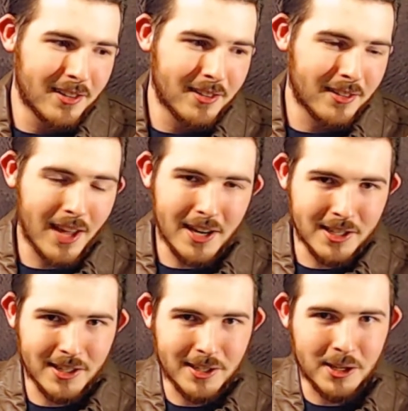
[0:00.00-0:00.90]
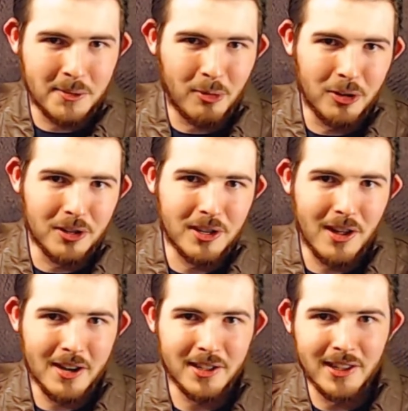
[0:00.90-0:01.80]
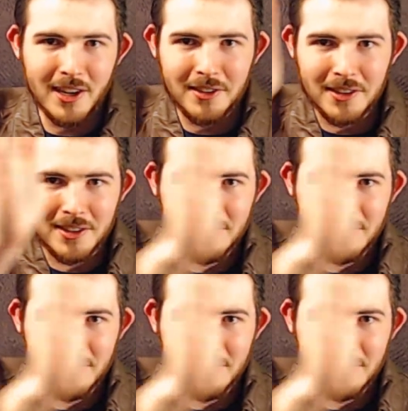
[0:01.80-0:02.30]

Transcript: actually, this is spoilers. I'll actually cut this.